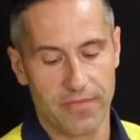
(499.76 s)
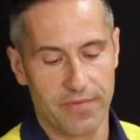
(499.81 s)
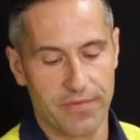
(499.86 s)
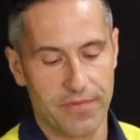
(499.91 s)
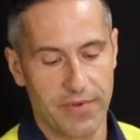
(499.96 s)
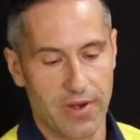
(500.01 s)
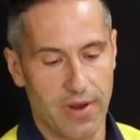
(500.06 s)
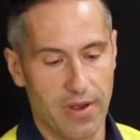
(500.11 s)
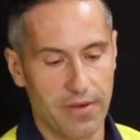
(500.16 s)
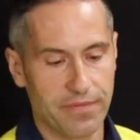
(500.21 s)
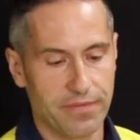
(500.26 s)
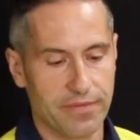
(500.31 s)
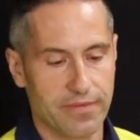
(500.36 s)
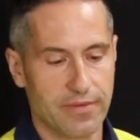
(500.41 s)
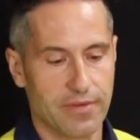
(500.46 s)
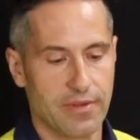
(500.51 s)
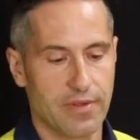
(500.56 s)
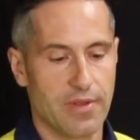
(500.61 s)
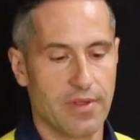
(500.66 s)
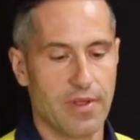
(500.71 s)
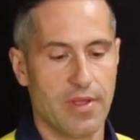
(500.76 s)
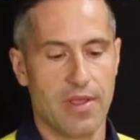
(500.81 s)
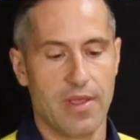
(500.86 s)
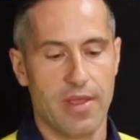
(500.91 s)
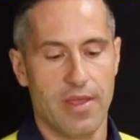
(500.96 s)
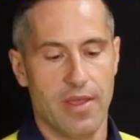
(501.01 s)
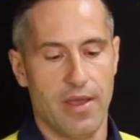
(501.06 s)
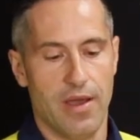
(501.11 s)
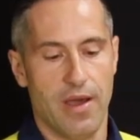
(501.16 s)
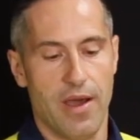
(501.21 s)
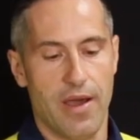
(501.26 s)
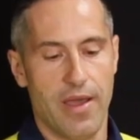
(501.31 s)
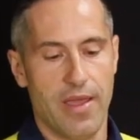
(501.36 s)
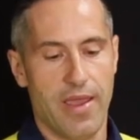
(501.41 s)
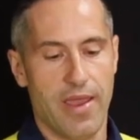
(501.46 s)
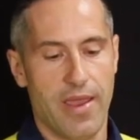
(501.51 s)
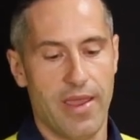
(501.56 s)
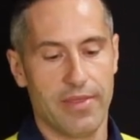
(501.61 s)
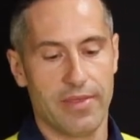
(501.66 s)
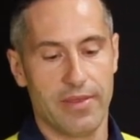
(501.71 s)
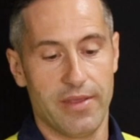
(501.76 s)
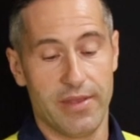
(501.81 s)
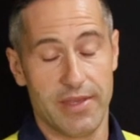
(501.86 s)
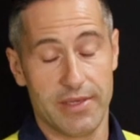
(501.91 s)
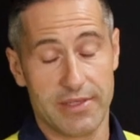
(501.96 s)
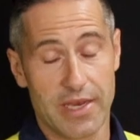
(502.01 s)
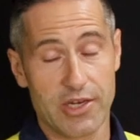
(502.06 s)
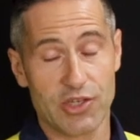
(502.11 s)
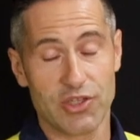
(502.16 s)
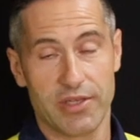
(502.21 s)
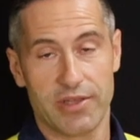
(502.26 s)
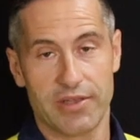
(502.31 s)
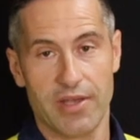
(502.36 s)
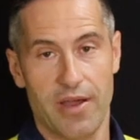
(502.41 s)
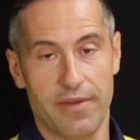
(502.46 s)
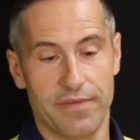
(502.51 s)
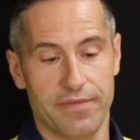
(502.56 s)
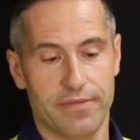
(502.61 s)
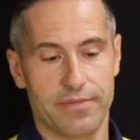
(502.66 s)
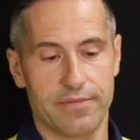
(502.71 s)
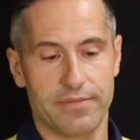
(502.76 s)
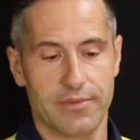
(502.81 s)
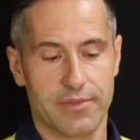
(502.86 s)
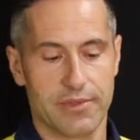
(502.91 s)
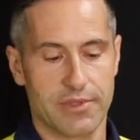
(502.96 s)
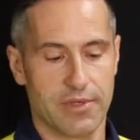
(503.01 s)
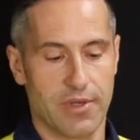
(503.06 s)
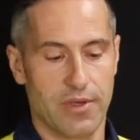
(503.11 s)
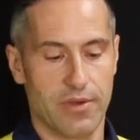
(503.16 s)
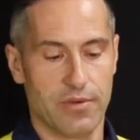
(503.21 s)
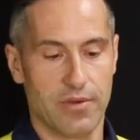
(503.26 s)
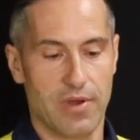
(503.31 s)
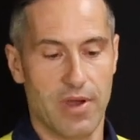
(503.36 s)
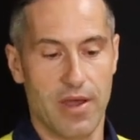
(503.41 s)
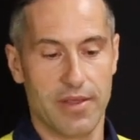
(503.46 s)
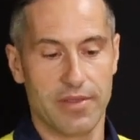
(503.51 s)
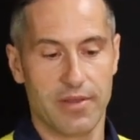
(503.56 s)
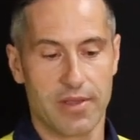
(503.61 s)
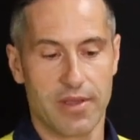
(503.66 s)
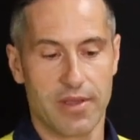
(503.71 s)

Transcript: fit off. And it is actually tough. So the